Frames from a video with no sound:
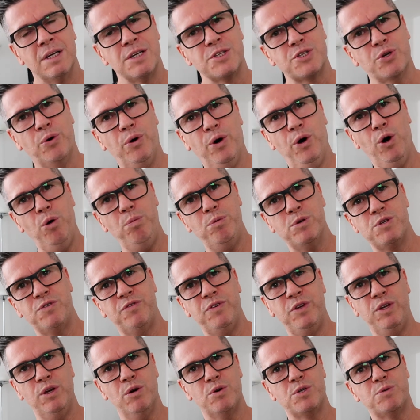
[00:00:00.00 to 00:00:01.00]
So I hope this
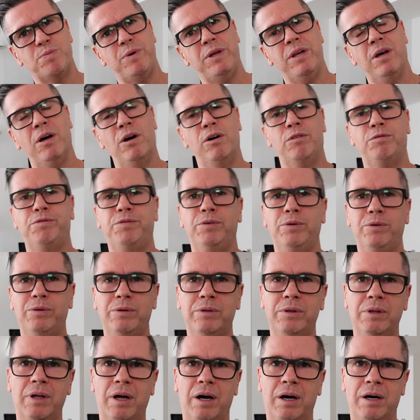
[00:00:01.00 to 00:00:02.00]
video has been
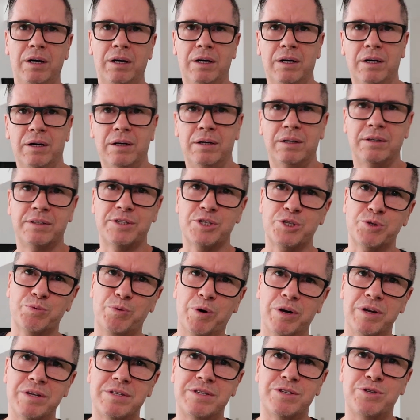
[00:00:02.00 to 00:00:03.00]
helpful. Just
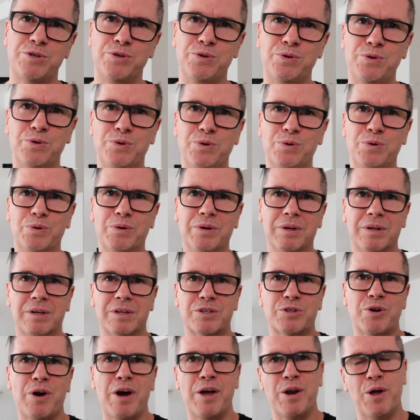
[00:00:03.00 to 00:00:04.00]
wanted to
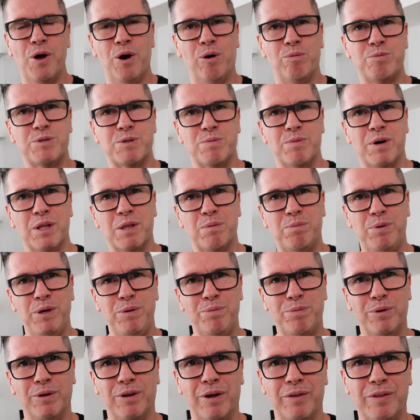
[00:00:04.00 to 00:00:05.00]
try and help some other
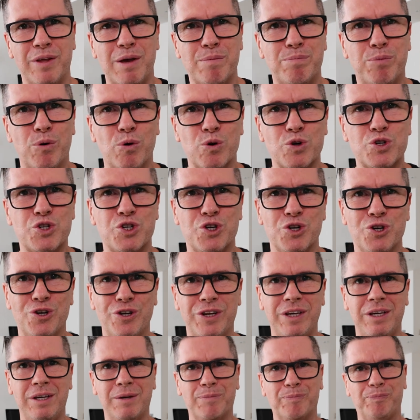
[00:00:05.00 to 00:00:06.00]
people on their Porsche
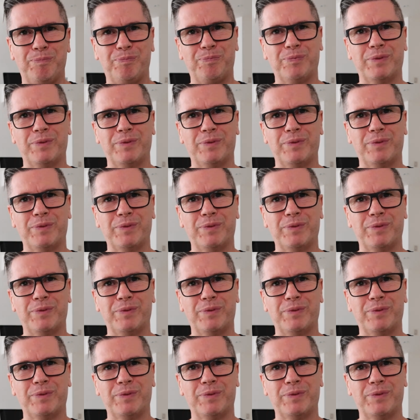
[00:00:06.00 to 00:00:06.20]
journey.